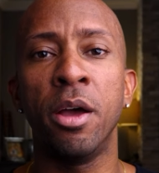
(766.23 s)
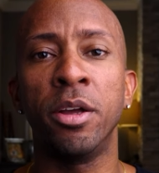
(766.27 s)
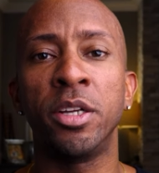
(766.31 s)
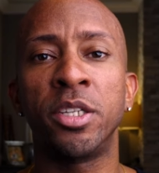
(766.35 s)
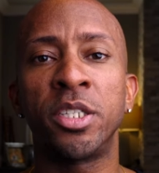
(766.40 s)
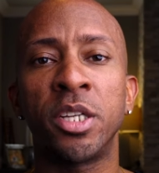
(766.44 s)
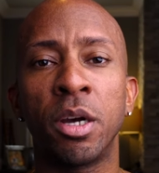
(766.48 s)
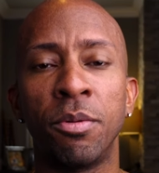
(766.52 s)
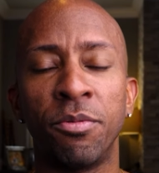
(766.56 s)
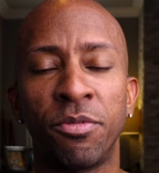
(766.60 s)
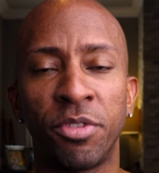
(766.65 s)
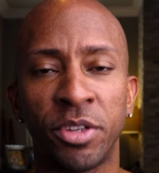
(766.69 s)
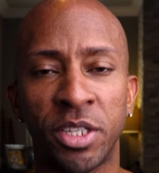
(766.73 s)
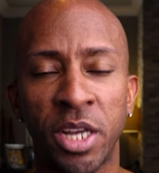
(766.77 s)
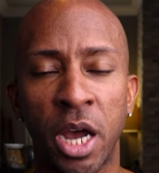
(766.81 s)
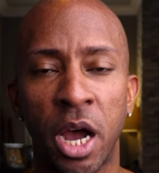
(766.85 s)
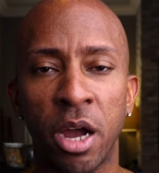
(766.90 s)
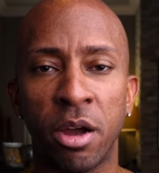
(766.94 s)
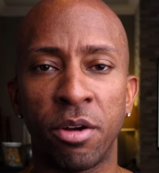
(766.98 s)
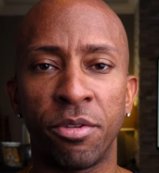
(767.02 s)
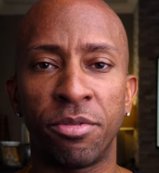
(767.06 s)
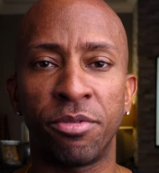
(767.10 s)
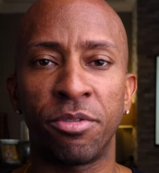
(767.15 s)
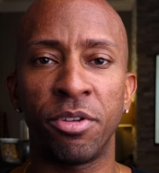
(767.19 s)
some
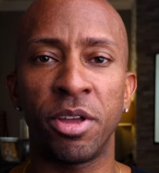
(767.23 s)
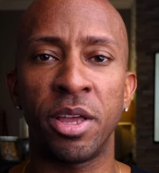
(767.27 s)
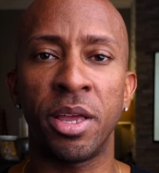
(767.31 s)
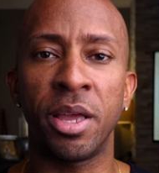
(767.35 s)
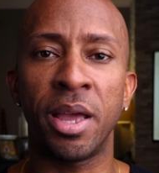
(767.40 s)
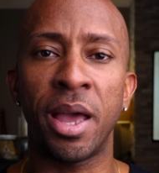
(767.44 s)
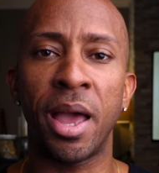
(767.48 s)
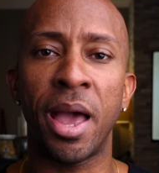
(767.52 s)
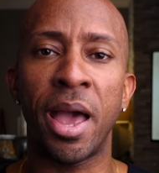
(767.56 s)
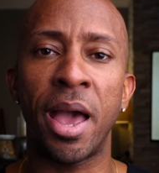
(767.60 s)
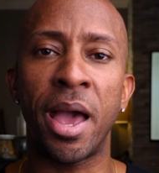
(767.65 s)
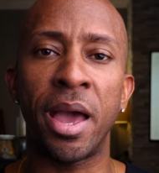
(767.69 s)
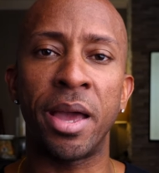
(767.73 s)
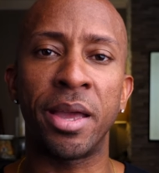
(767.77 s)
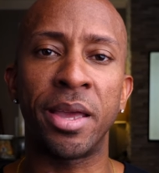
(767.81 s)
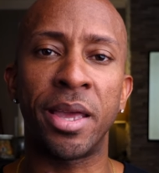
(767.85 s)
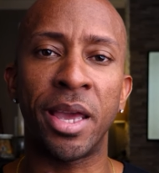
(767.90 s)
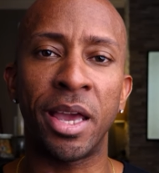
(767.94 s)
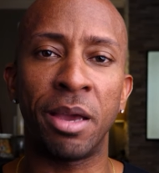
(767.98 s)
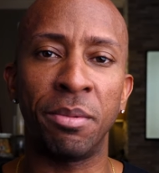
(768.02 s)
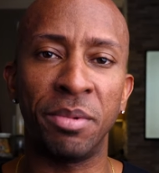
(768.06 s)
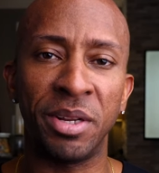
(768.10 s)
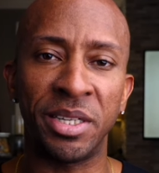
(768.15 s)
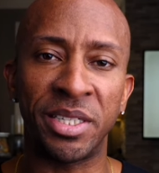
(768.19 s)
photography, and
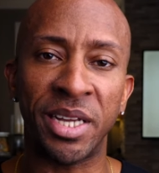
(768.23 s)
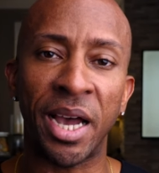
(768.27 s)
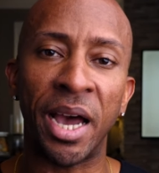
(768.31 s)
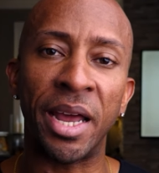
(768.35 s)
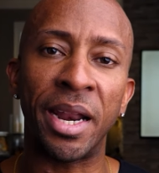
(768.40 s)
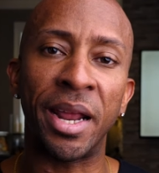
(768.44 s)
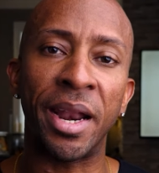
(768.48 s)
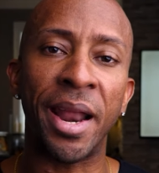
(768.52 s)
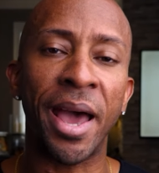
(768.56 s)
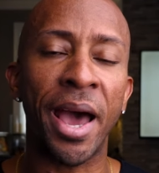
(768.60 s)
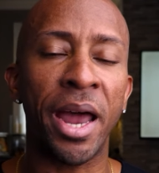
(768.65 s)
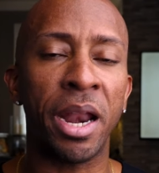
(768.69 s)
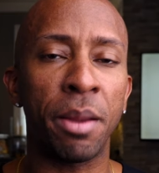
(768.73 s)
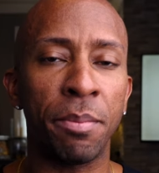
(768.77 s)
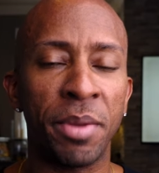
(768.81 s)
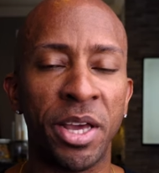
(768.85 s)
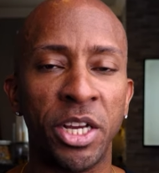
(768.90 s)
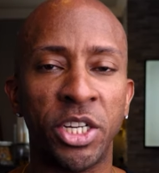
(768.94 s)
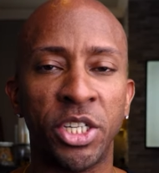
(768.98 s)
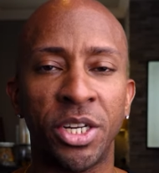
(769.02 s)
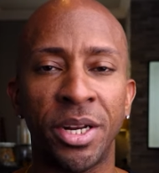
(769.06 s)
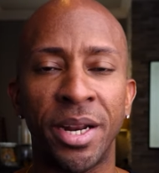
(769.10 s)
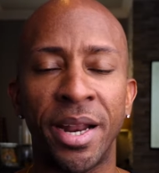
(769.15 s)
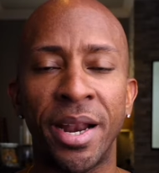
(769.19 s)
game design and
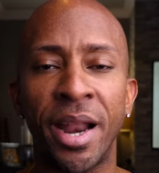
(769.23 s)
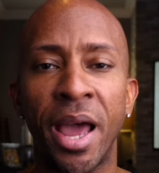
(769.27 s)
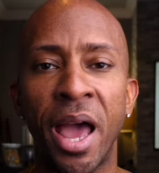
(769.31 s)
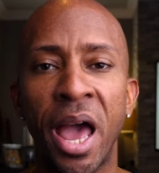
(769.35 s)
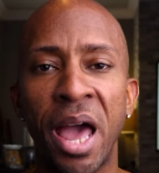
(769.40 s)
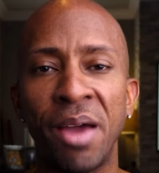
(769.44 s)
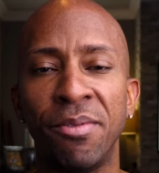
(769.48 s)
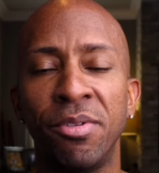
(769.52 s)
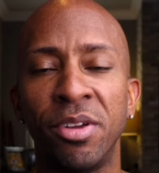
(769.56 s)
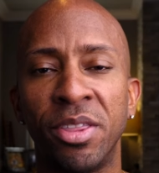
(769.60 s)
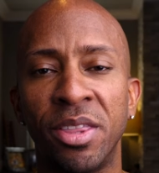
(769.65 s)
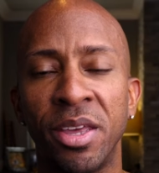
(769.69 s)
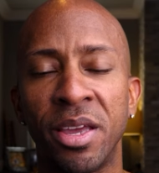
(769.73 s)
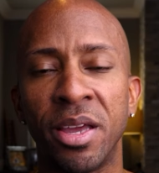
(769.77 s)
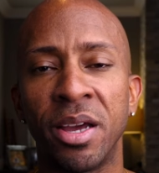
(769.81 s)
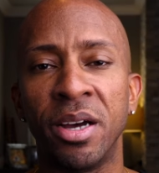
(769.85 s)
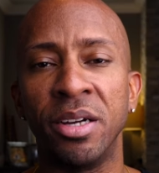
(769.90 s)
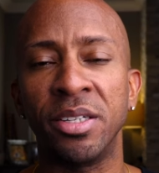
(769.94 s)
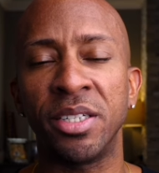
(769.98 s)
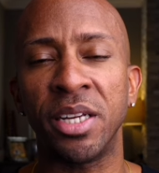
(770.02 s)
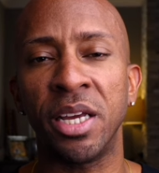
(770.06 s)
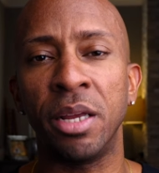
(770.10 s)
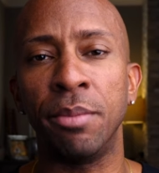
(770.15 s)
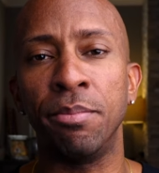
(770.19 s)
animation, and everything
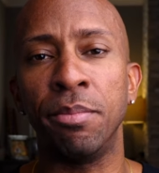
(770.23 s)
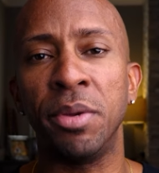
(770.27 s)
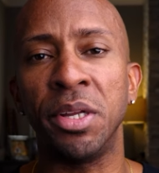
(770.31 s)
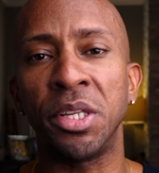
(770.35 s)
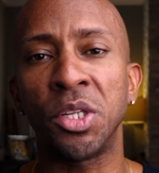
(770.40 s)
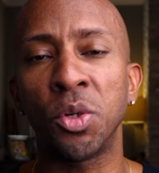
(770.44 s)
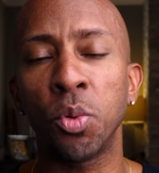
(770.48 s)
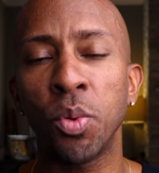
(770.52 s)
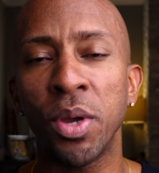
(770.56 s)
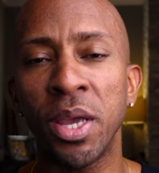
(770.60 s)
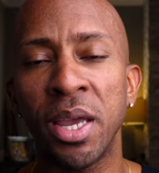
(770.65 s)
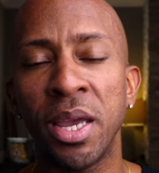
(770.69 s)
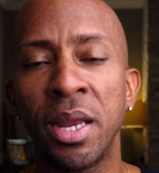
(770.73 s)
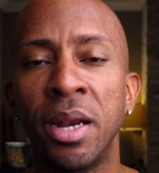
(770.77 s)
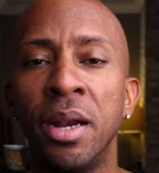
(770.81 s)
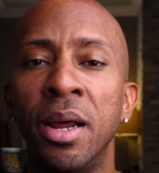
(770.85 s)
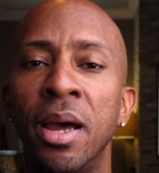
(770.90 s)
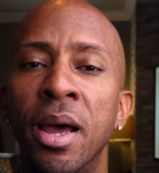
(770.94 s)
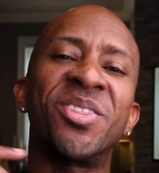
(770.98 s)
else in between.